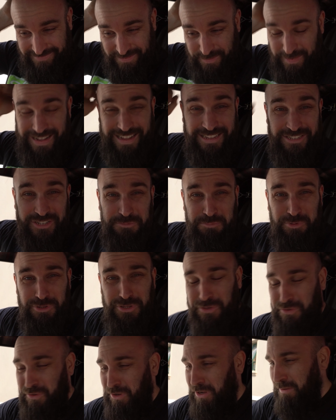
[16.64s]
Well, I just put
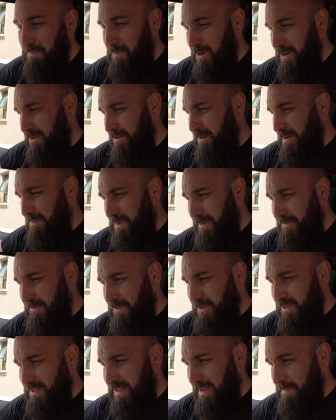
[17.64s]
the starter motor in, but
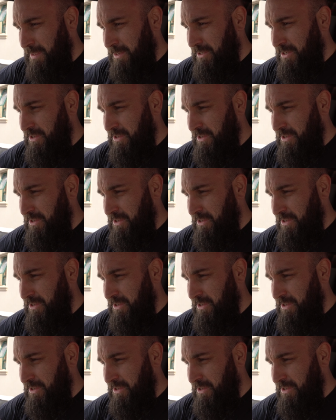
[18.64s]
first time that